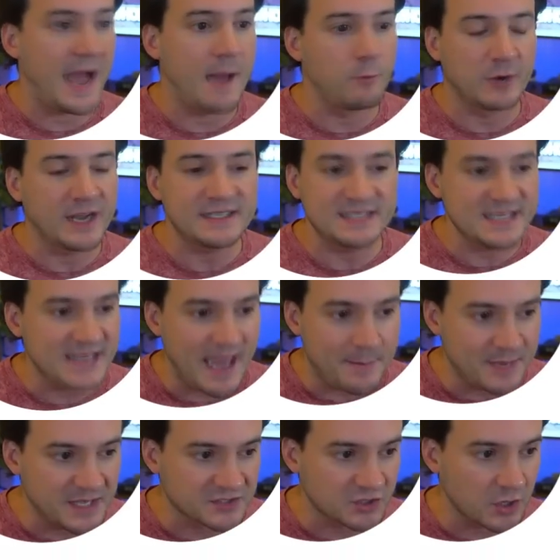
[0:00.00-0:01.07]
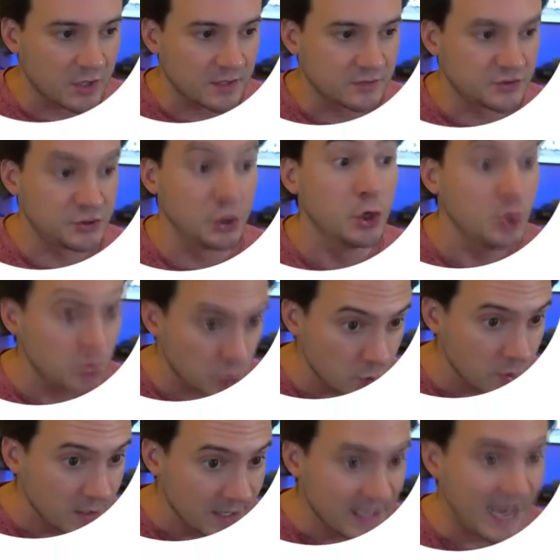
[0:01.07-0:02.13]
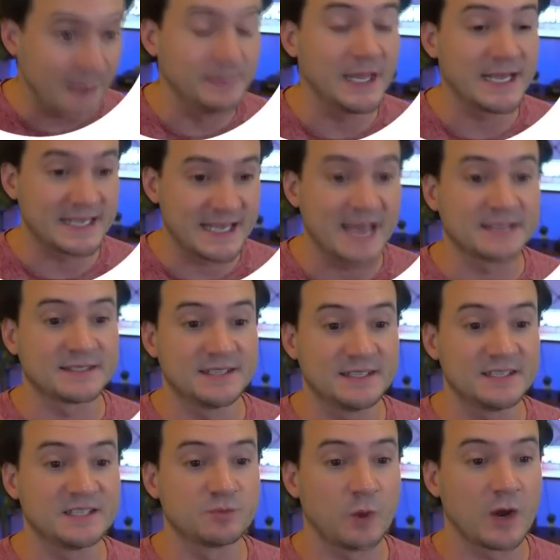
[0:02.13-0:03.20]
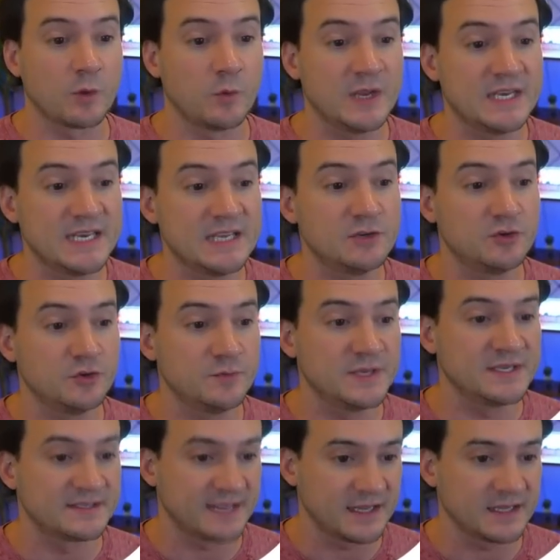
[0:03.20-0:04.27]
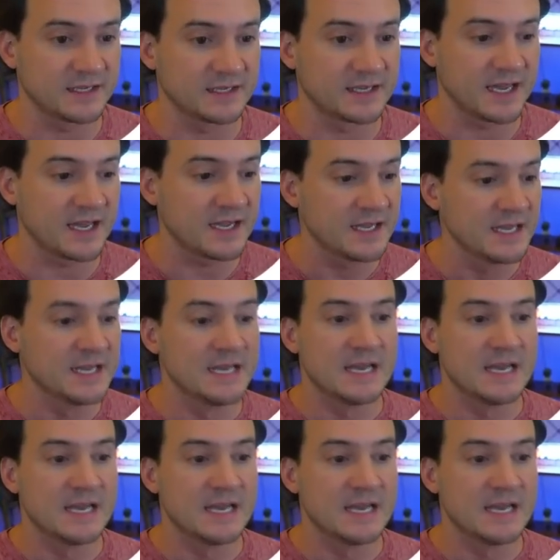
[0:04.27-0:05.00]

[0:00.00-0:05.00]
when I see that BSR 2, I'm like, yes, this is where we need to be selling, okay?